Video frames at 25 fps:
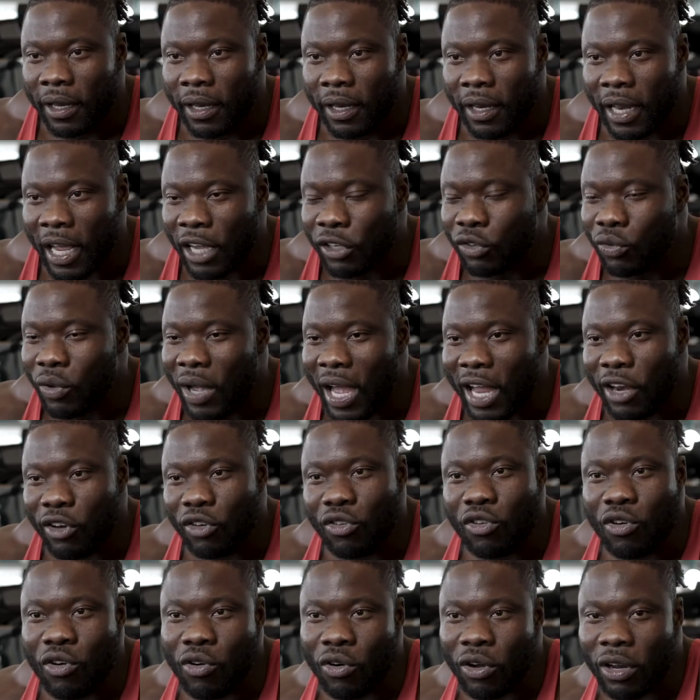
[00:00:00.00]
That's why I
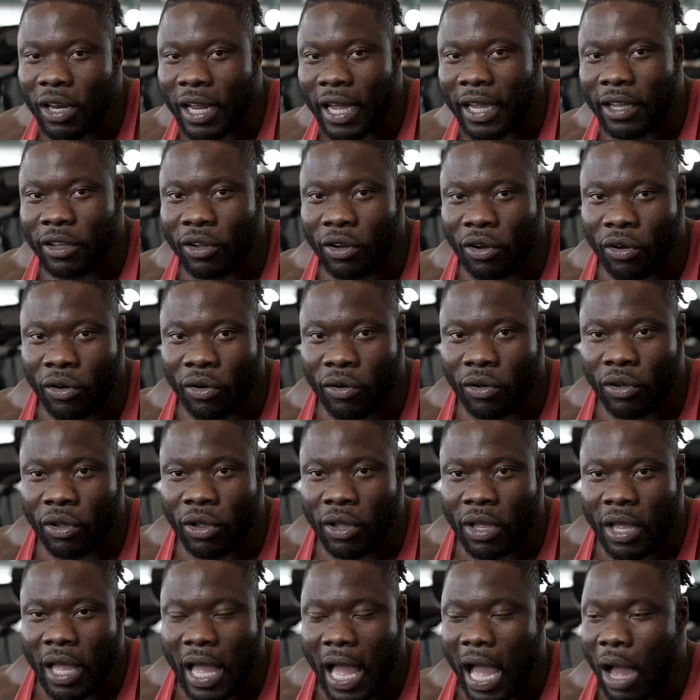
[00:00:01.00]
know it. Like, yo,
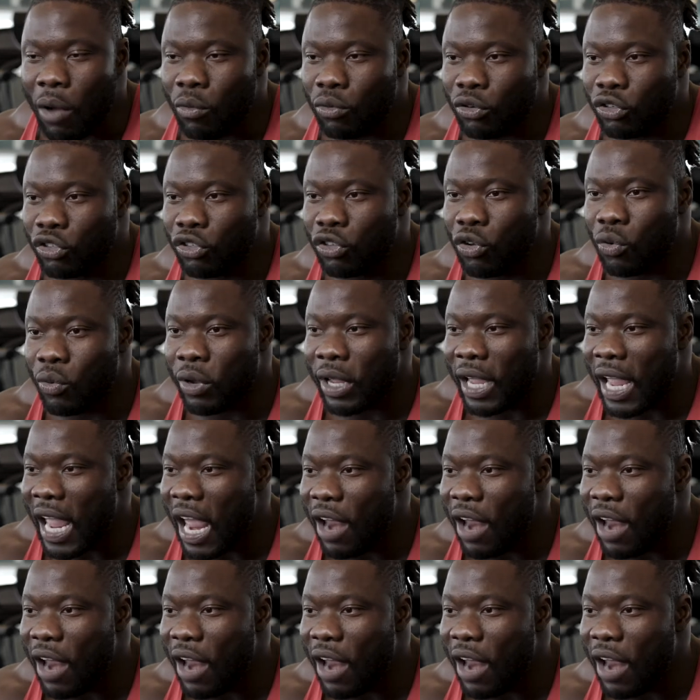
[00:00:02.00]
I was doing